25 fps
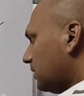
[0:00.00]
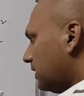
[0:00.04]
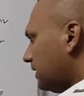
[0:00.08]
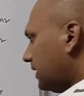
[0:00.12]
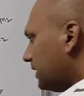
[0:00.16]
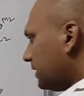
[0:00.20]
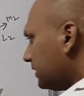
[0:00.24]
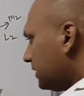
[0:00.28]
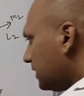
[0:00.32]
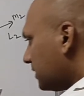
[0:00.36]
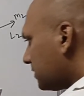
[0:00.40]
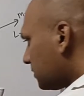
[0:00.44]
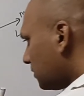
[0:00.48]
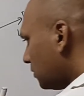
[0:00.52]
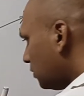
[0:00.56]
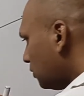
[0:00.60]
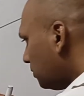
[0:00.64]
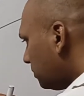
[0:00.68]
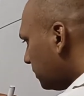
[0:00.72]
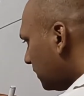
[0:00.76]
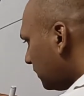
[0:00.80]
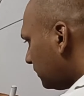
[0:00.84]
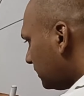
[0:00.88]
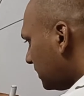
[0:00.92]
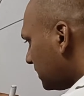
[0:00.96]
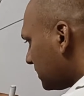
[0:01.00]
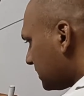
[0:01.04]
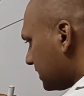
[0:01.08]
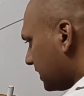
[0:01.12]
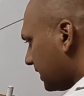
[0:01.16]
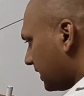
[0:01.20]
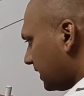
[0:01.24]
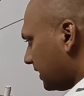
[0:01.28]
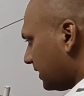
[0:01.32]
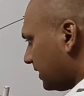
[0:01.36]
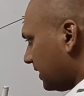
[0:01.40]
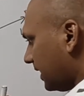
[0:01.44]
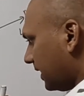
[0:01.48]
let the slope of this
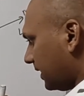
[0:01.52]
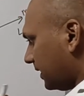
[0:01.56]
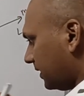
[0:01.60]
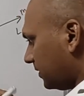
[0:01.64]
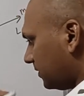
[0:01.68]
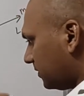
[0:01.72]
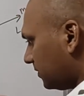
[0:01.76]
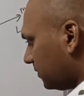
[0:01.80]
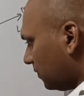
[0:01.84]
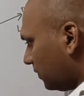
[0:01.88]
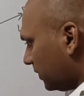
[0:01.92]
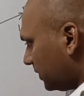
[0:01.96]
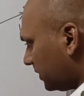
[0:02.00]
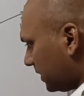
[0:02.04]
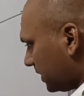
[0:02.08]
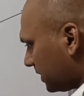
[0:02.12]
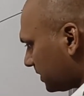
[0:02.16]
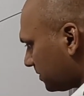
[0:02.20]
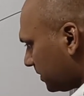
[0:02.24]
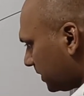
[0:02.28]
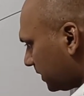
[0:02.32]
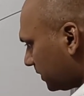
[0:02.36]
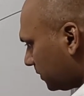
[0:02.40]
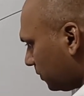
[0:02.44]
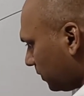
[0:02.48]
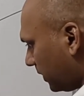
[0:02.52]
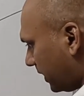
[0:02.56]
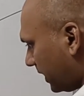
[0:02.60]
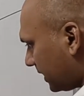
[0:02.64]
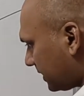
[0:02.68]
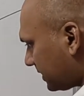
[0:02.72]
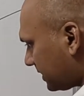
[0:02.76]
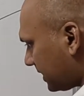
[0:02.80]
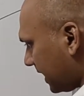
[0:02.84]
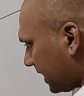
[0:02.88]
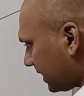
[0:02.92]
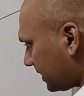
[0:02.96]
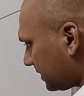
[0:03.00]
second line with respect to
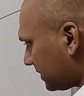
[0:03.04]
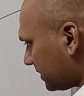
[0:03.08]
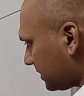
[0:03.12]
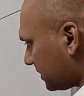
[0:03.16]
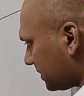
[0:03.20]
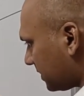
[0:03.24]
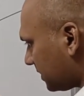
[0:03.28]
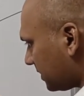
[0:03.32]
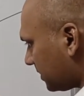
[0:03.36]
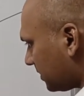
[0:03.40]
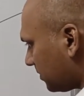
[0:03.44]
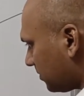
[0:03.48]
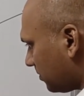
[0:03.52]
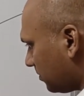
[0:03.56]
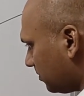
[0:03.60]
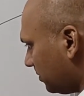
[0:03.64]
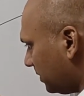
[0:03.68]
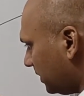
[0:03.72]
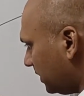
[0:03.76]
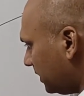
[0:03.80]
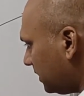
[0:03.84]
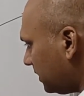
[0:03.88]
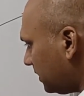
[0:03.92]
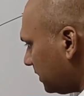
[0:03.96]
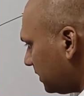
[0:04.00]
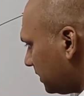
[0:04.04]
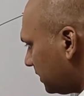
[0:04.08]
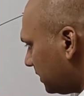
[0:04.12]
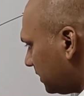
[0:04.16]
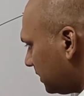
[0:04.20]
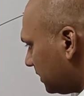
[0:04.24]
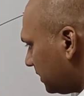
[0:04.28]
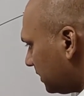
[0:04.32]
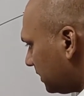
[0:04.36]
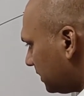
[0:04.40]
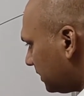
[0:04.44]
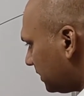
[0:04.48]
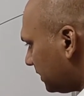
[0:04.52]
x-axis be
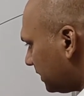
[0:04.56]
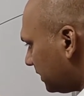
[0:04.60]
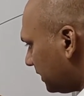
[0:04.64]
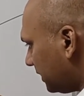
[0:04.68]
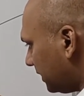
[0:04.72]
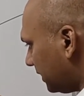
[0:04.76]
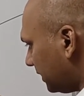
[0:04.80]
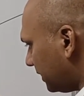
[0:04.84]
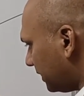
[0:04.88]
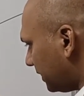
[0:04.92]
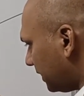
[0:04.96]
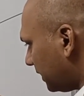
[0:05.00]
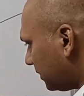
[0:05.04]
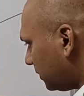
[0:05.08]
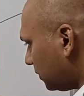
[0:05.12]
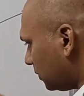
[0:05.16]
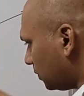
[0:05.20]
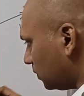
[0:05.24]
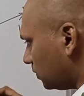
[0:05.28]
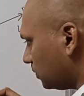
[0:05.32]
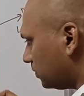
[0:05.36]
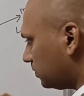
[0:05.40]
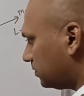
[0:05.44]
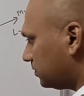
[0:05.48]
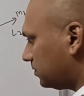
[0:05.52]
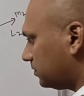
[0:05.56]
theta 2.